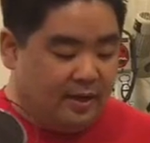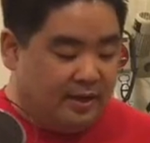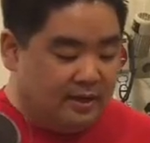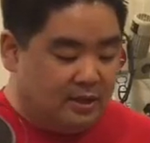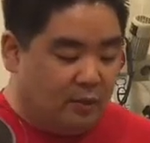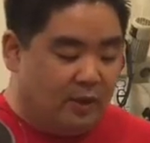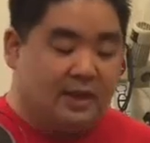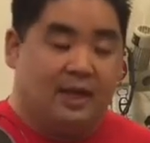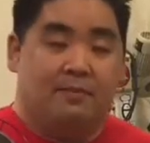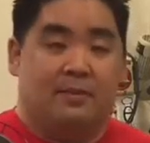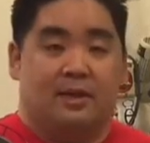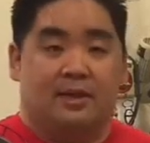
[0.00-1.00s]
is you want to
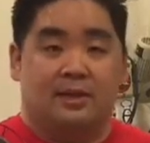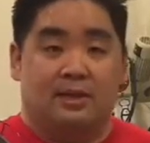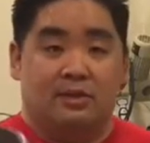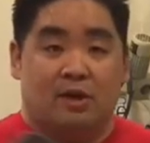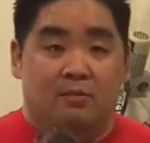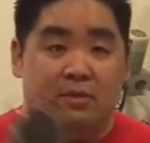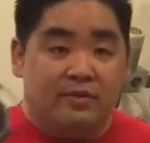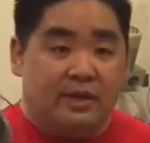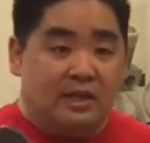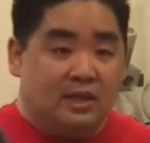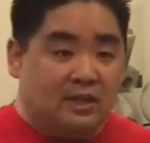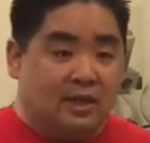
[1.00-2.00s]
keep the Searzall
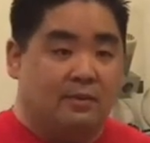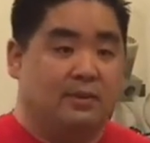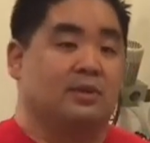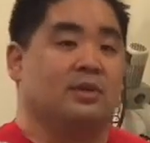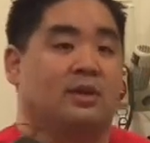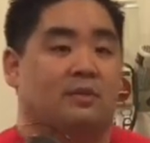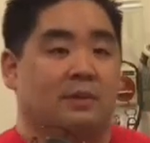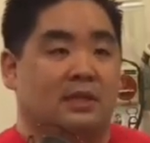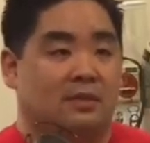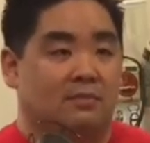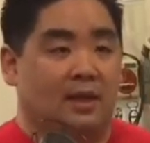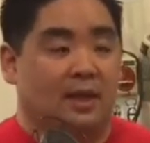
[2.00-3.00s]
moving, just like when you're searing a
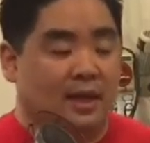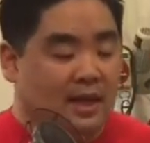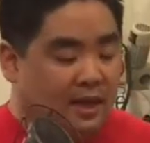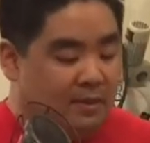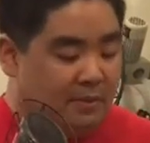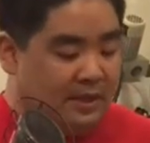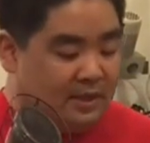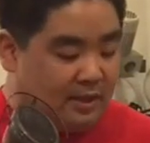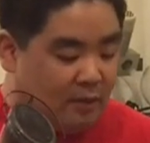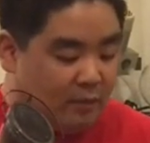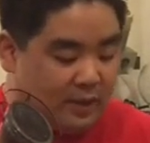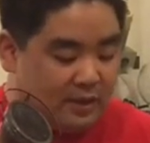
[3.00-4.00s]
piece of meat.
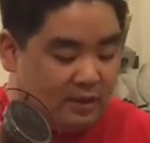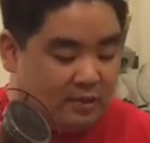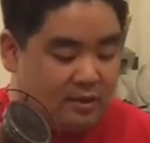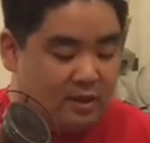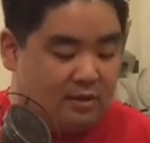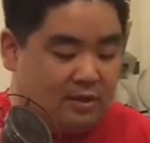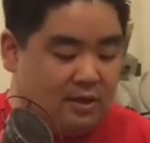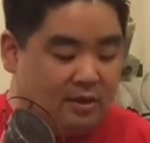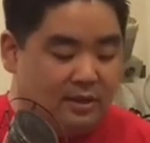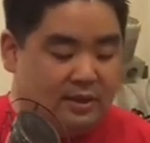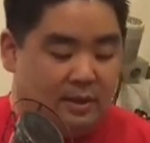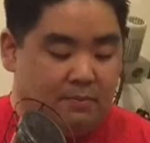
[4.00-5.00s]
Basically, once you start to
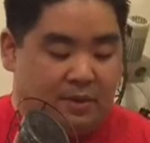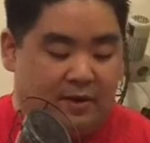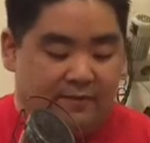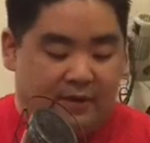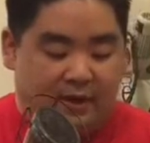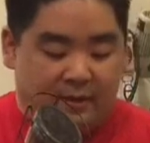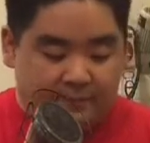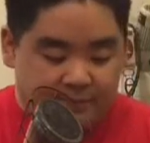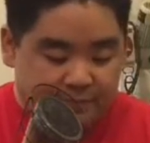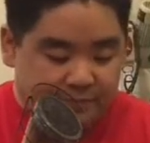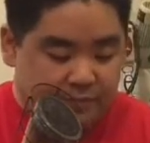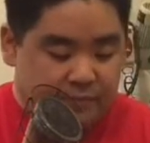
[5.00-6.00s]
notice it puffing,
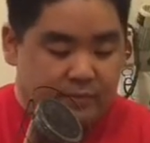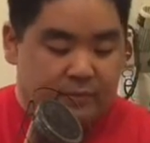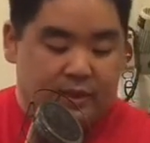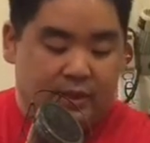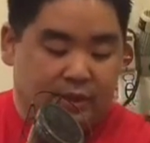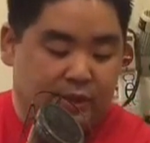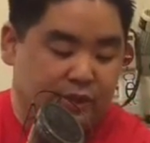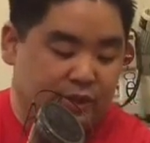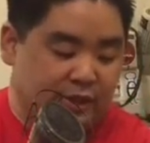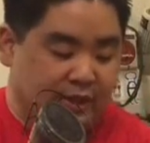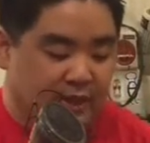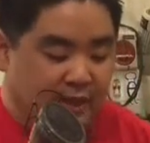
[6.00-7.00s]
you
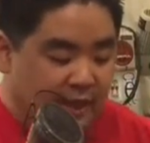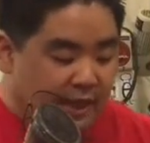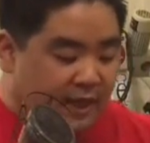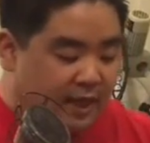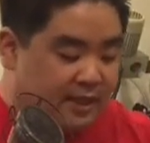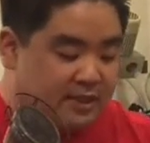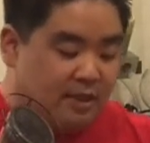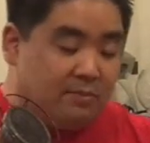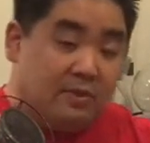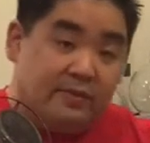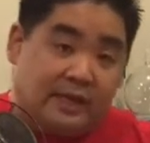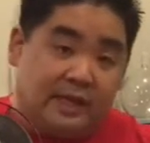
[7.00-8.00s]
should kind of
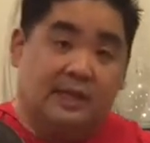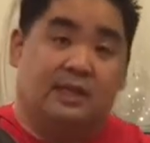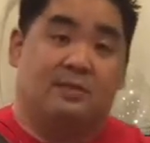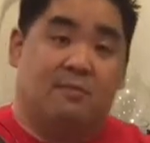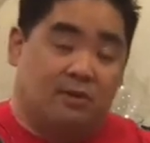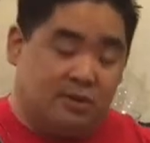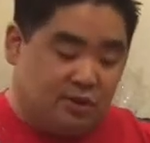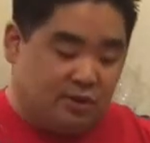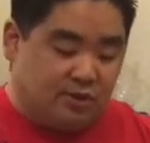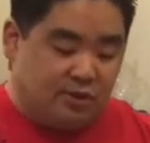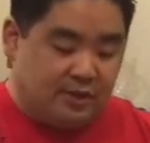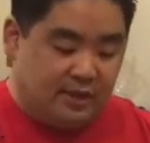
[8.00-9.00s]
start moving it in small
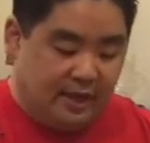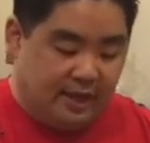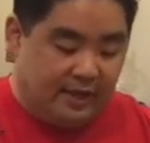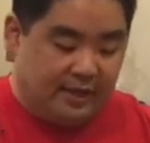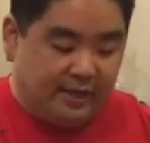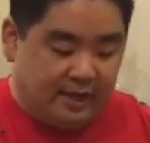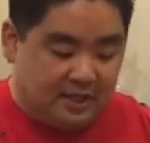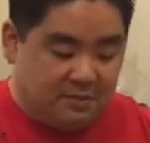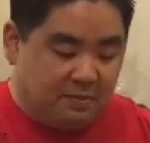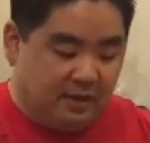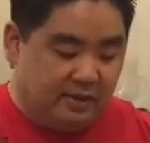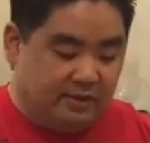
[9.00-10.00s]
circles, and
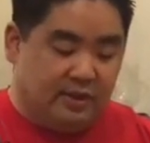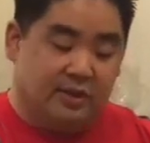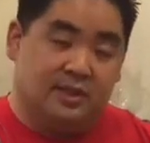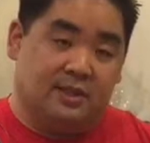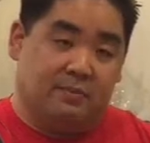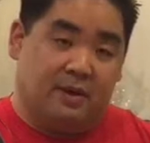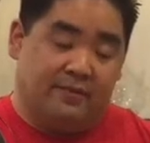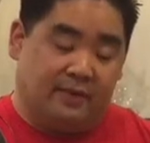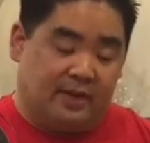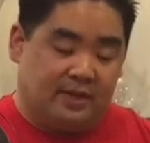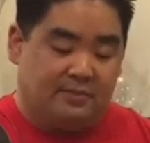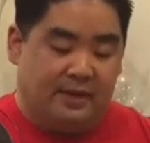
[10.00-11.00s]
you'll notice the
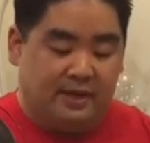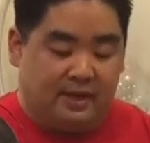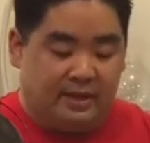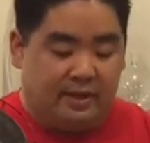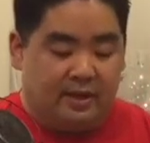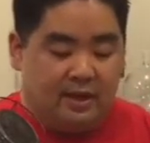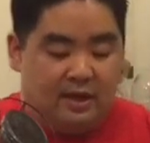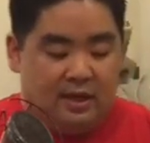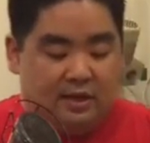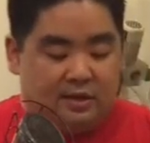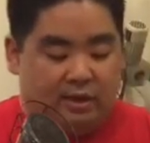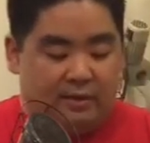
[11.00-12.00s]
puffing expanding there.
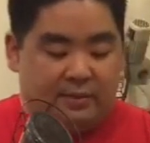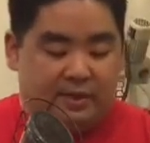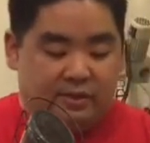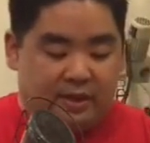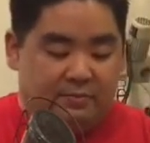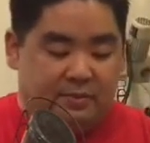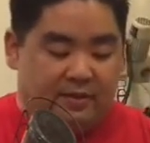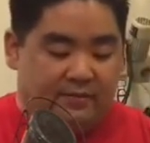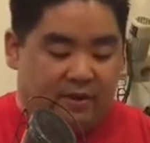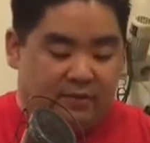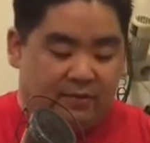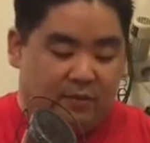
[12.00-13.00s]
So I'm going to try to puff
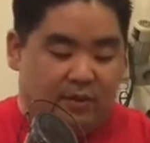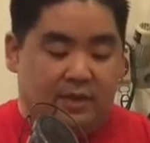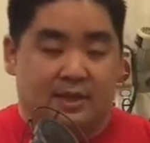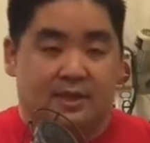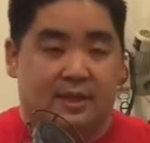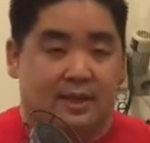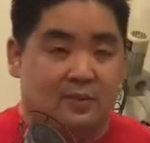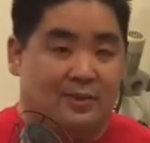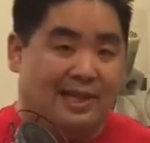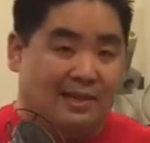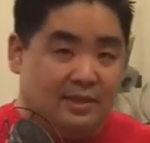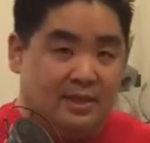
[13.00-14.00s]
all 4 of these things
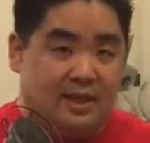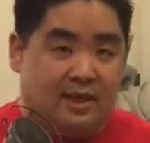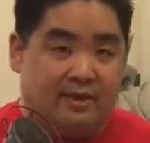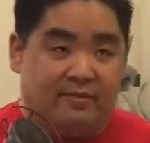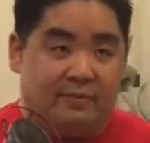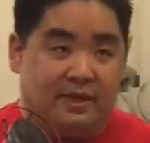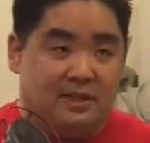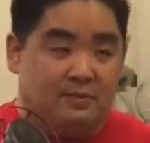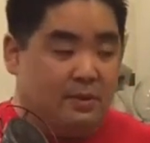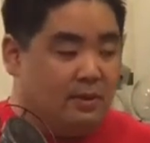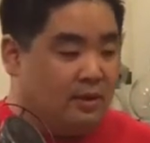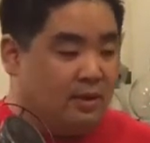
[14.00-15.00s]
without setting off my
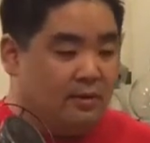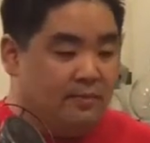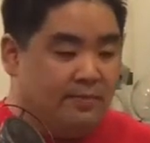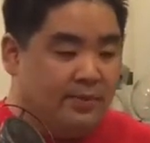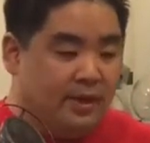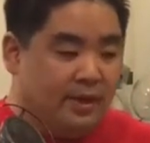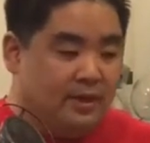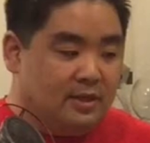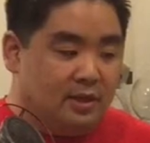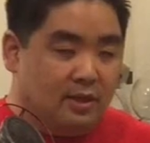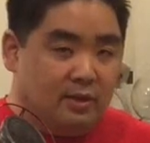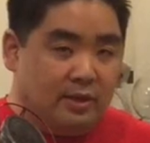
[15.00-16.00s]
smoke alarm.
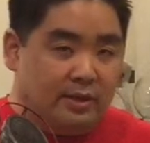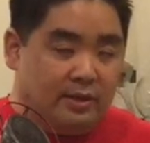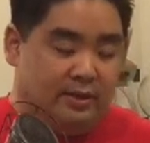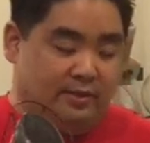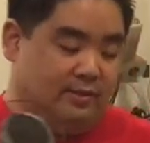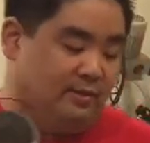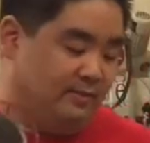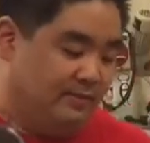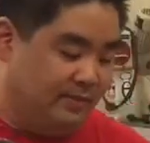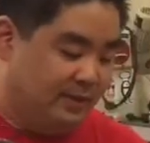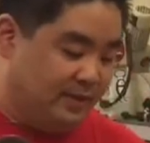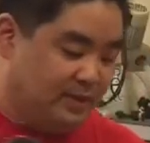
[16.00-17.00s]
So here goes.
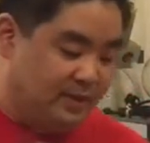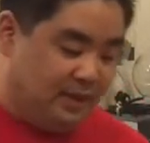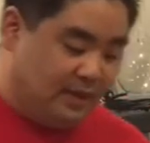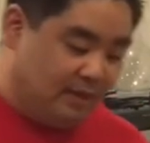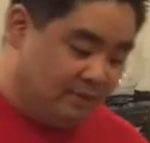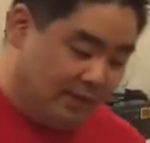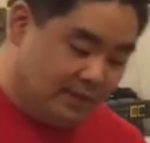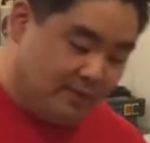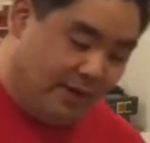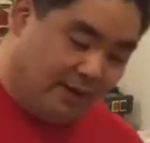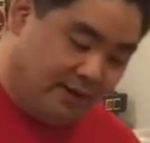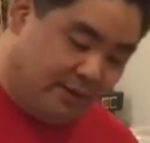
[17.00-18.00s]
Here's the rice
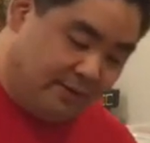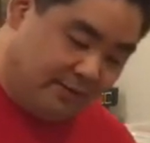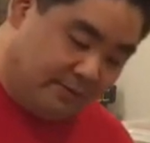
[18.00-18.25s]
cracker.